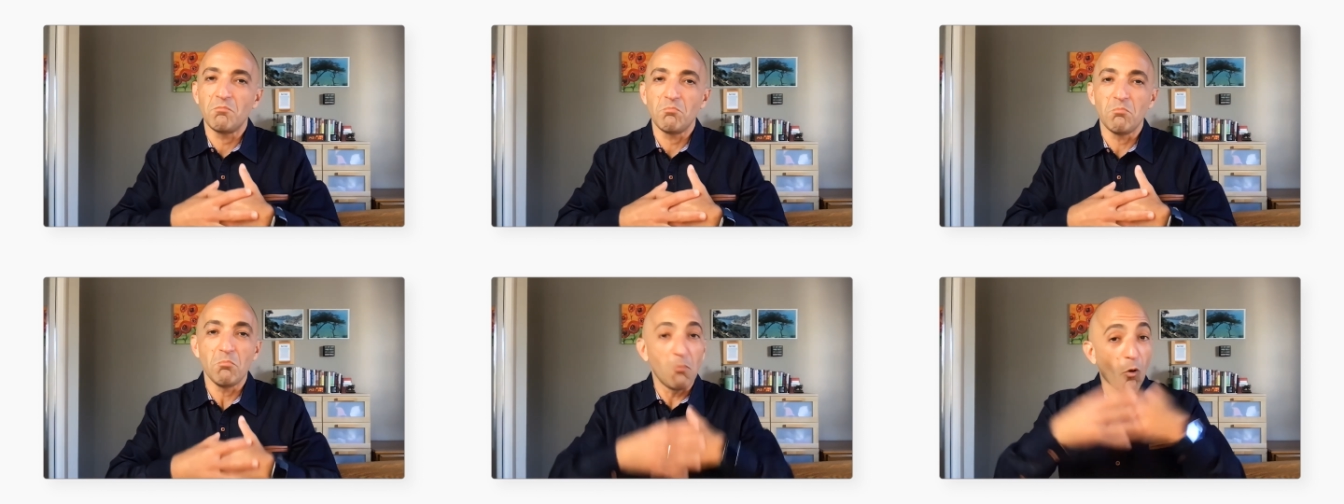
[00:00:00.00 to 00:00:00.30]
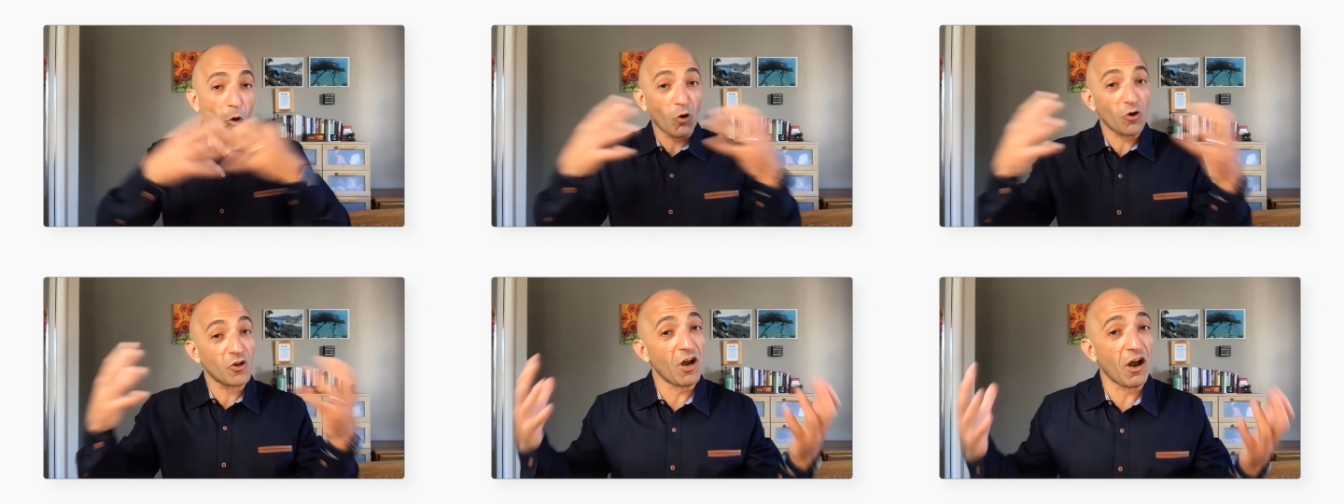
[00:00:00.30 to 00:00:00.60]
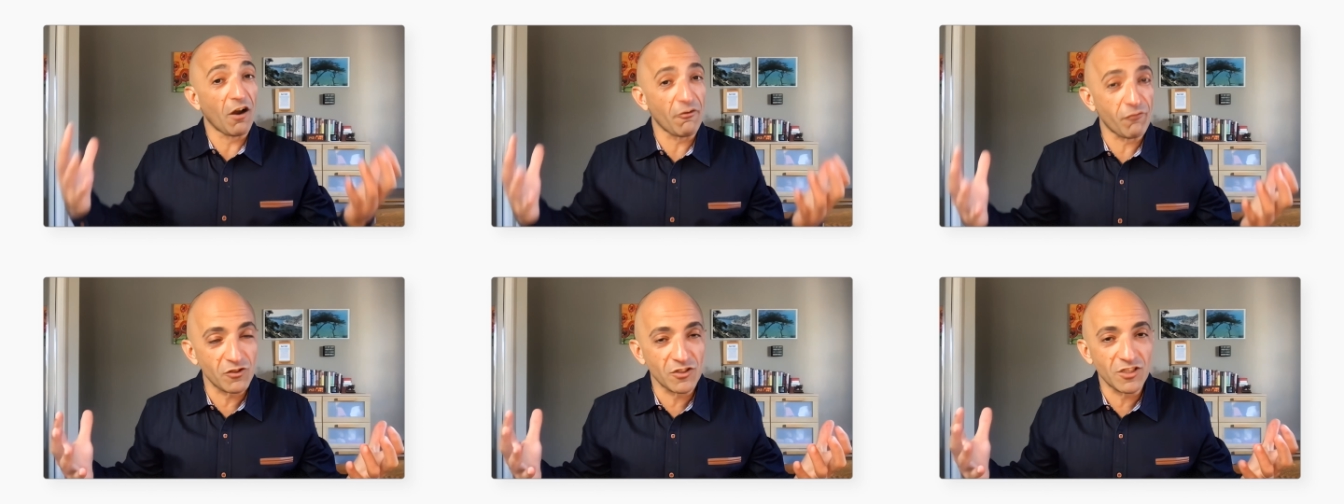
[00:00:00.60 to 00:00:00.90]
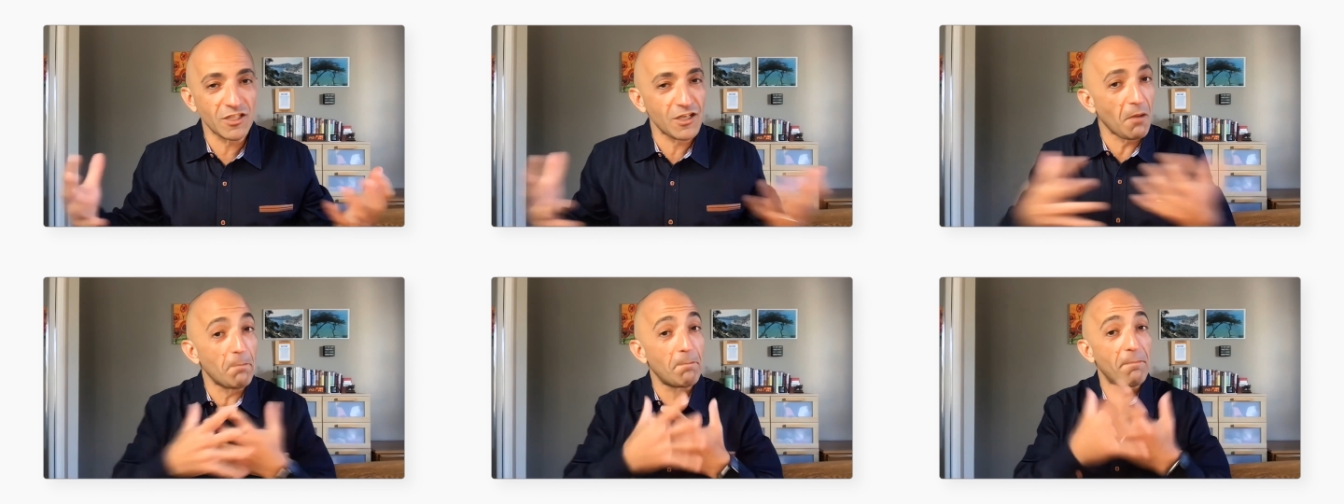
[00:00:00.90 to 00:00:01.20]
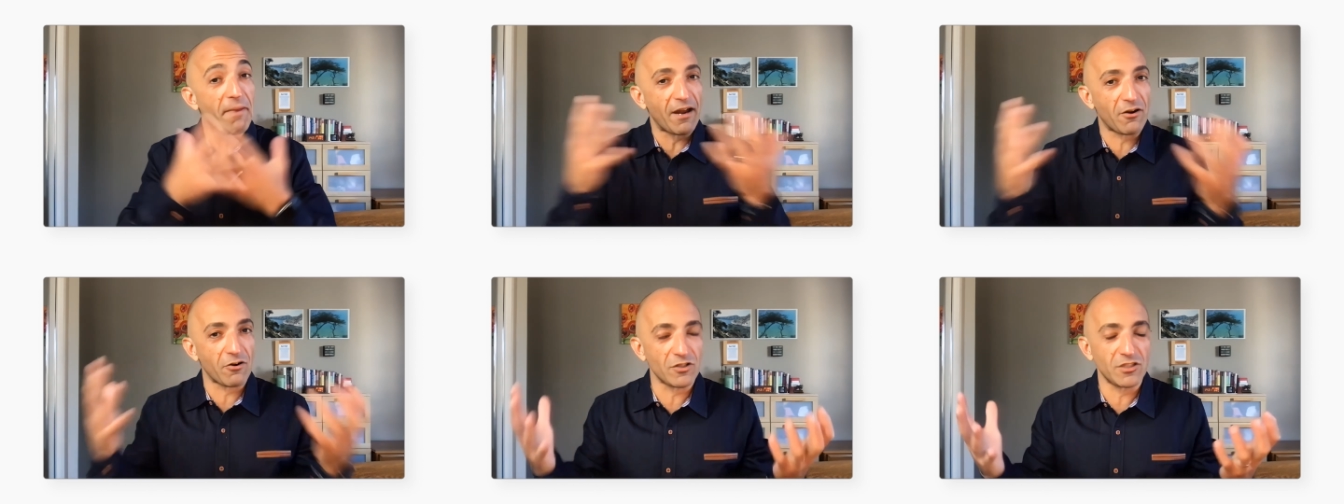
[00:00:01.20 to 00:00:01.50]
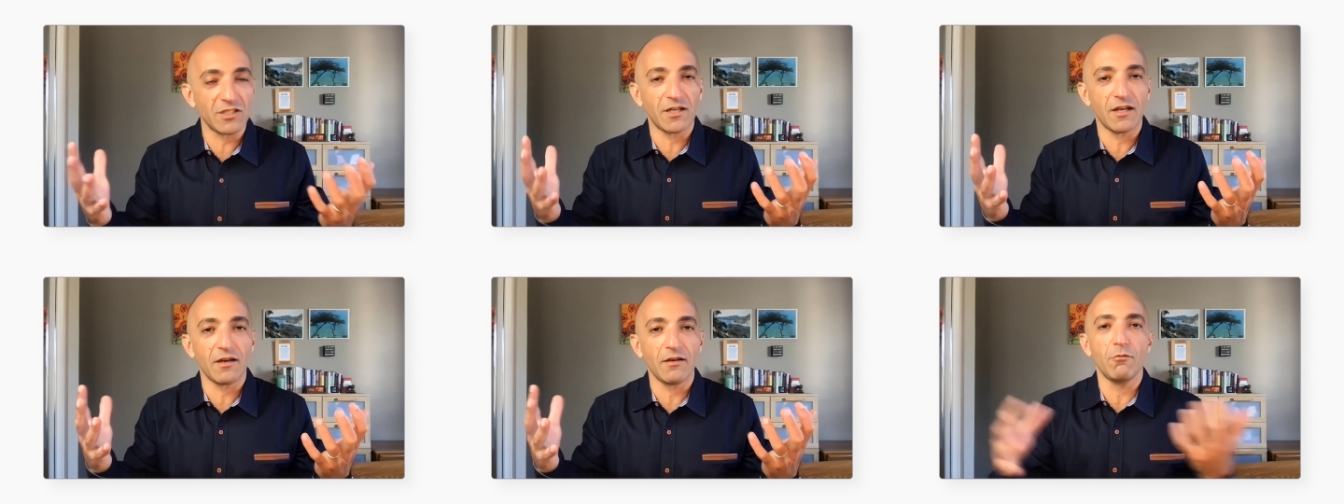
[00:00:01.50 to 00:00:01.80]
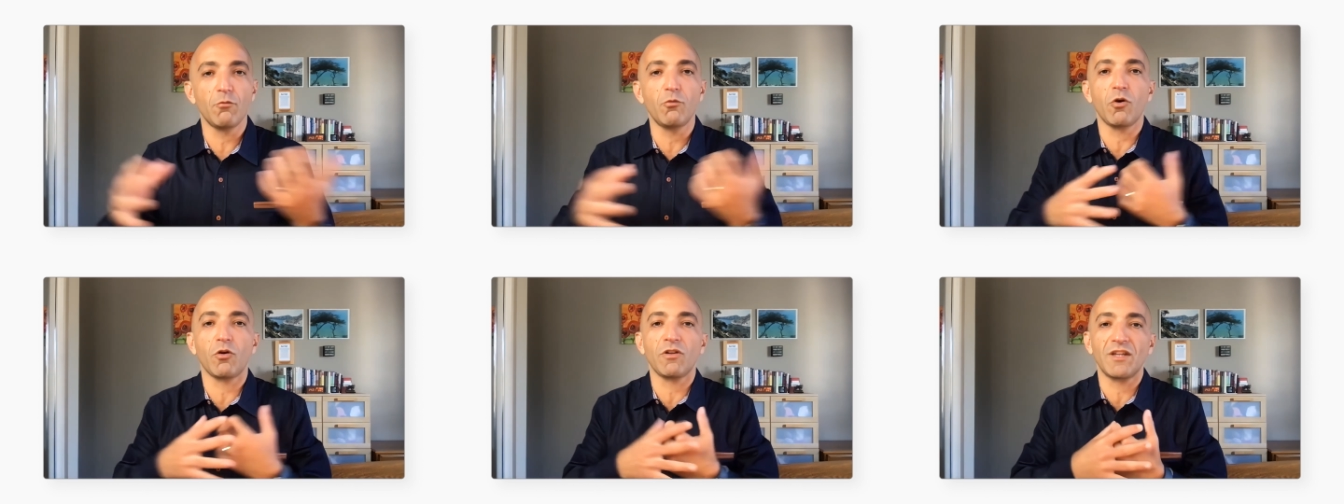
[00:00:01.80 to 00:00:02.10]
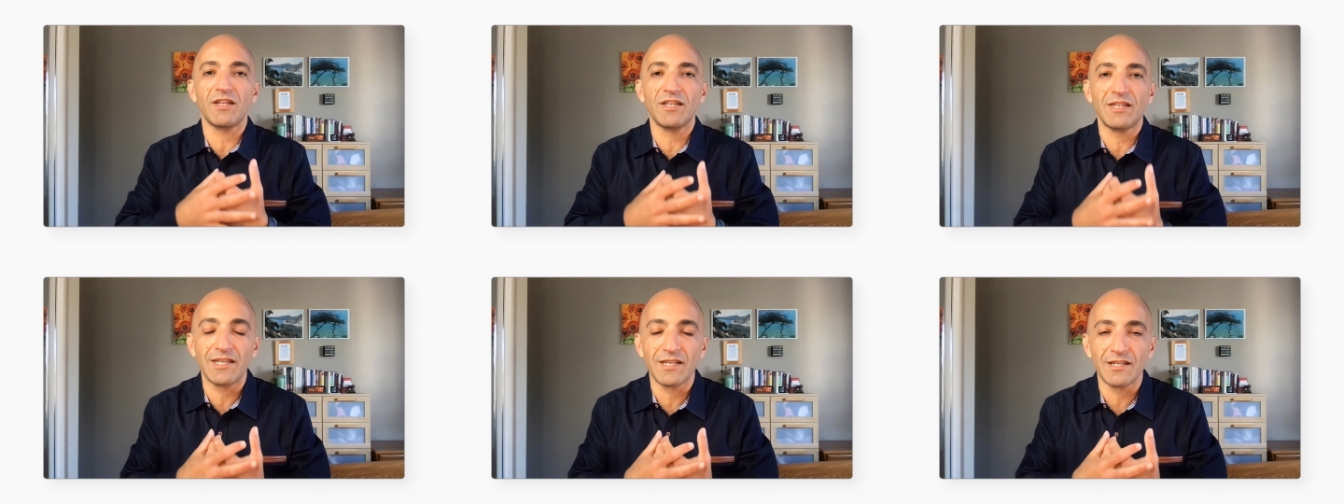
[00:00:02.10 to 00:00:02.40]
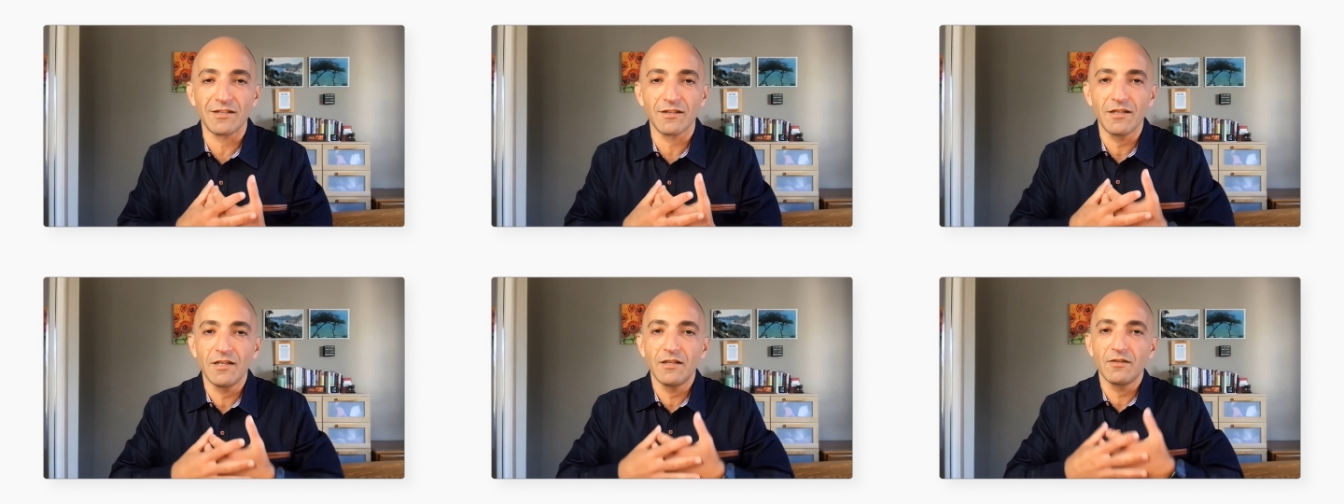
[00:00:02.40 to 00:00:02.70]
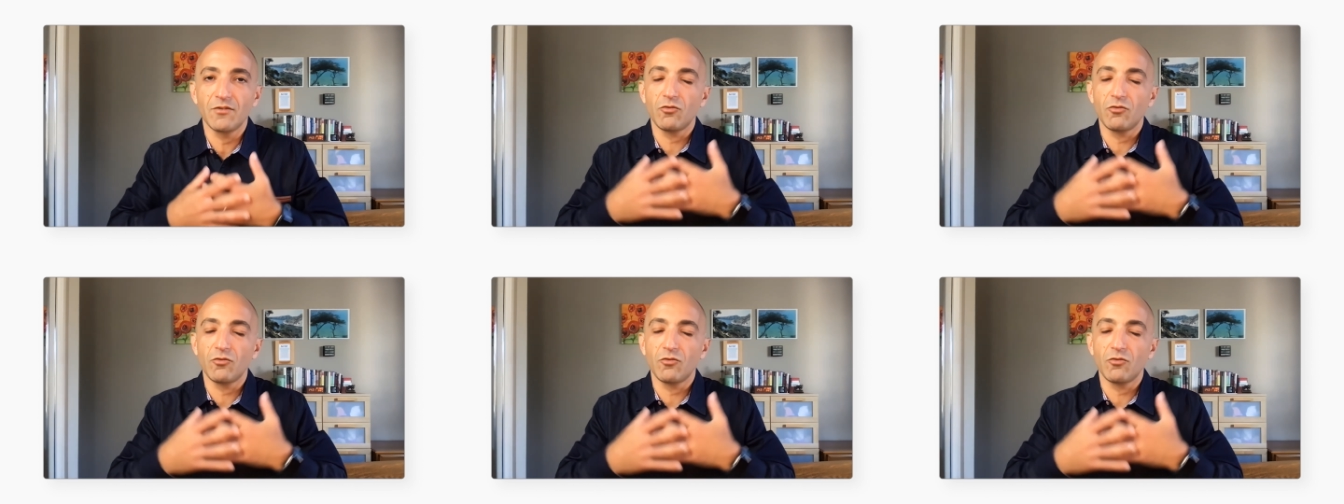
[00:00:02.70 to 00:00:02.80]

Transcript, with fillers: more governed data, better data will lead